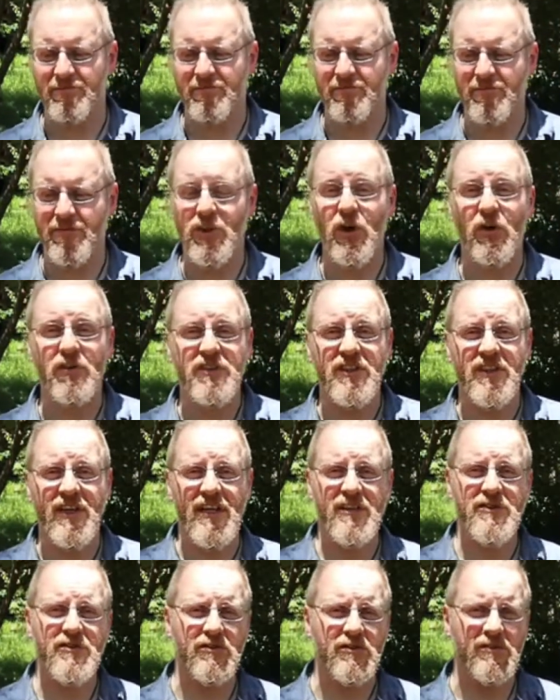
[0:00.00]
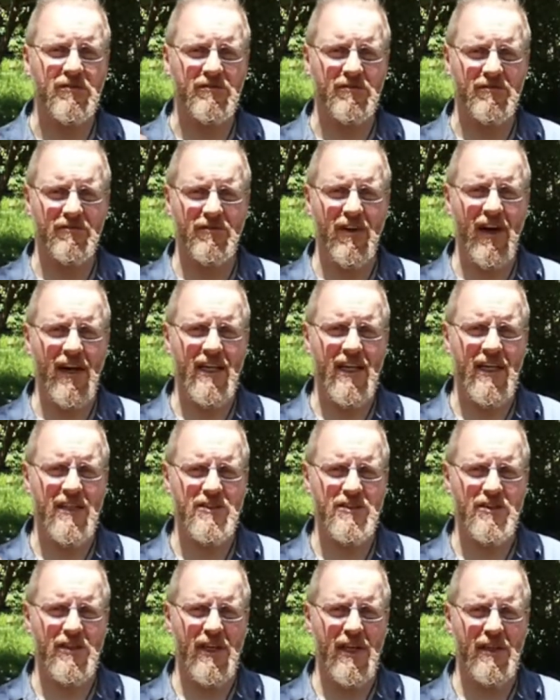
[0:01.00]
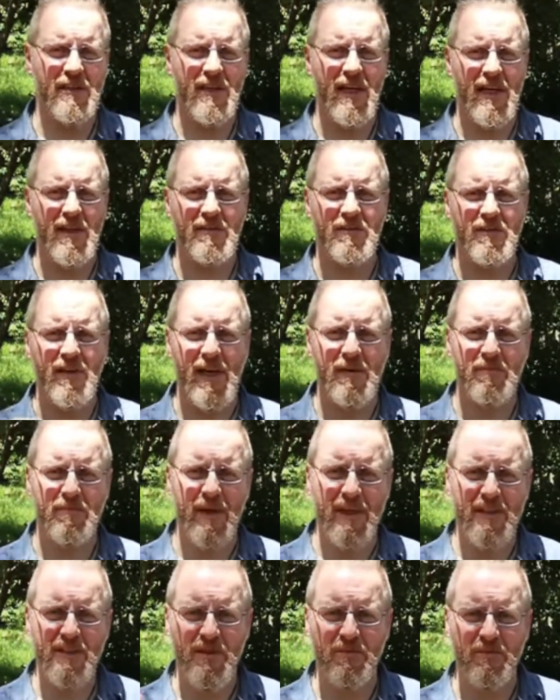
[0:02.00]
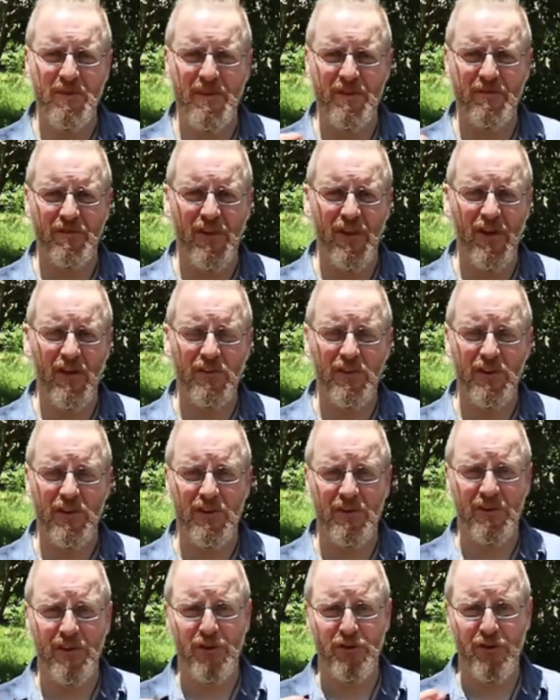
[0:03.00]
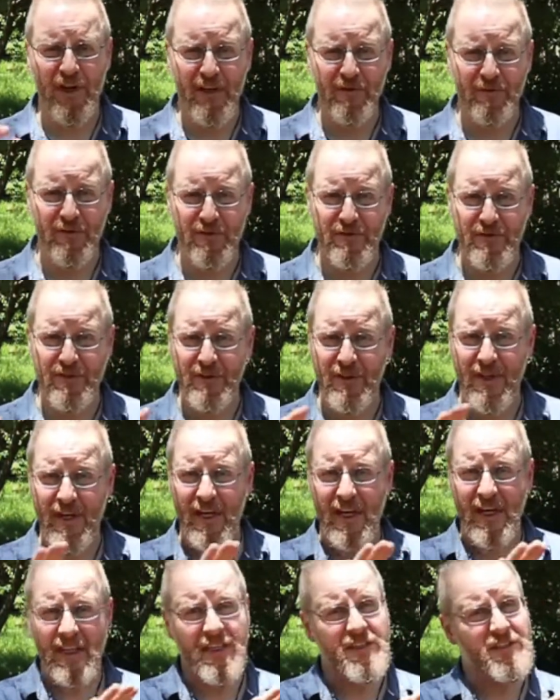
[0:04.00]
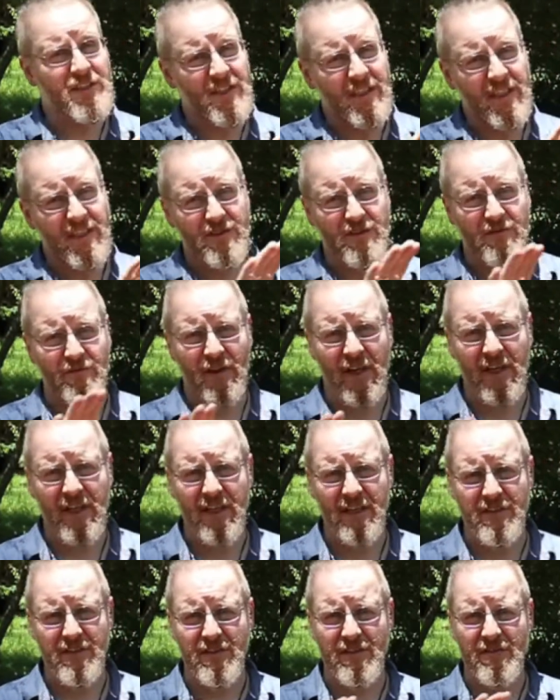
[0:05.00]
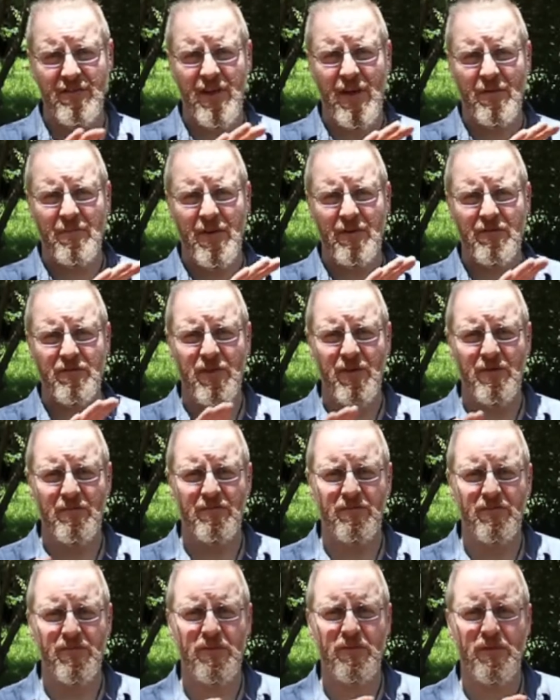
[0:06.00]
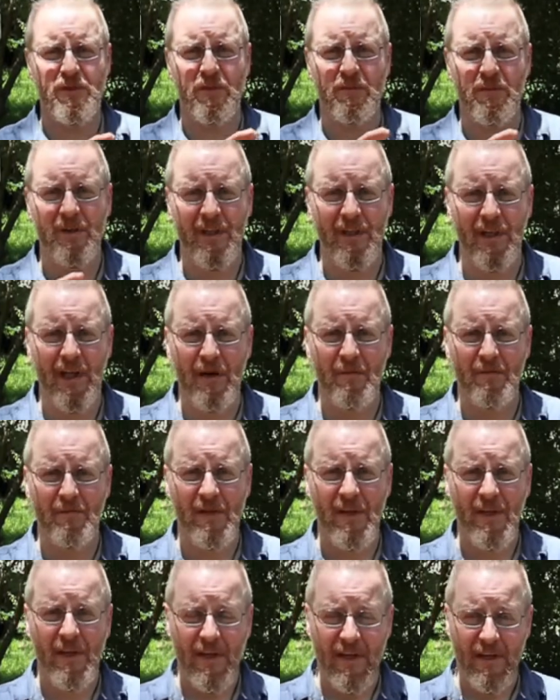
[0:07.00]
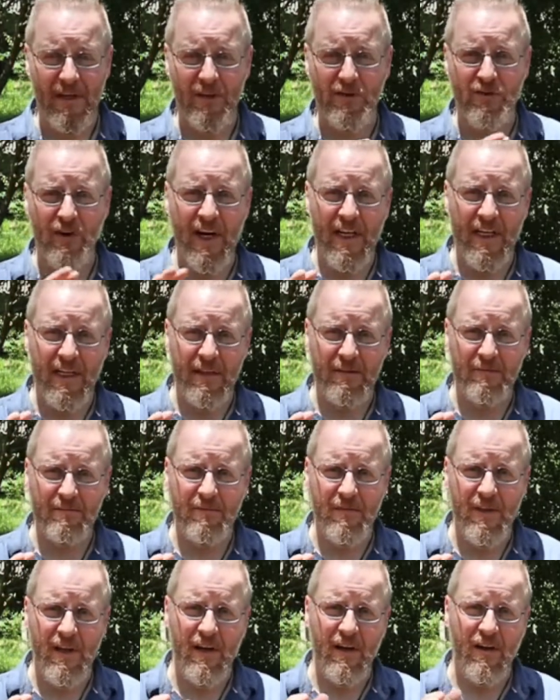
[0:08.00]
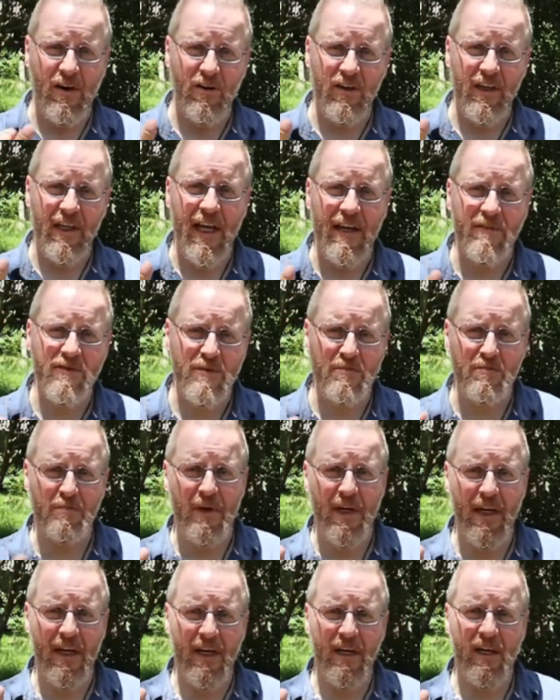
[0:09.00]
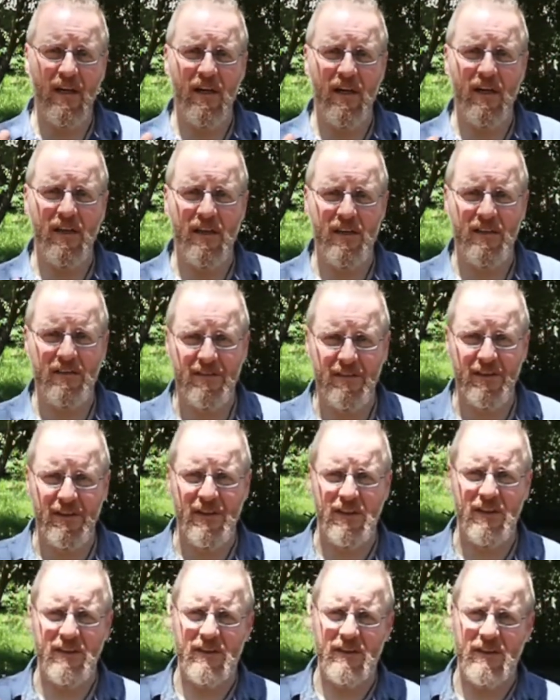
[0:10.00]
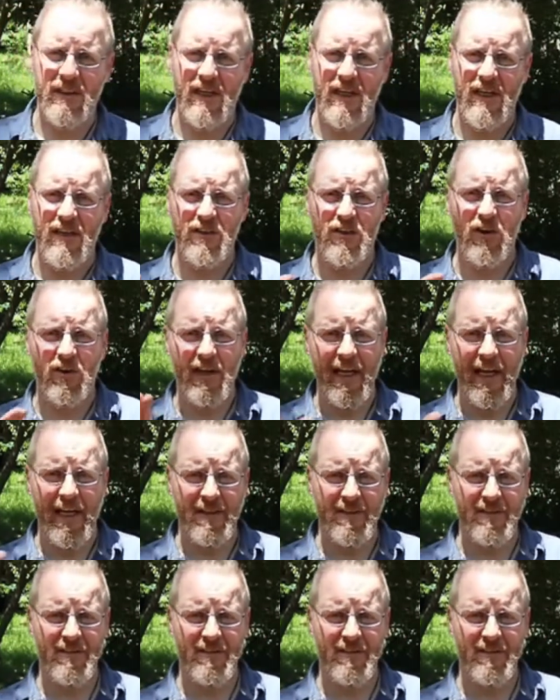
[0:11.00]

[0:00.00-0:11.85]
continental Vikings, so they mixed in with different cultures on the trade routes. These are the Eastern Vikings that were coming from predominantly like the trading enclaves in Birka and Gotland,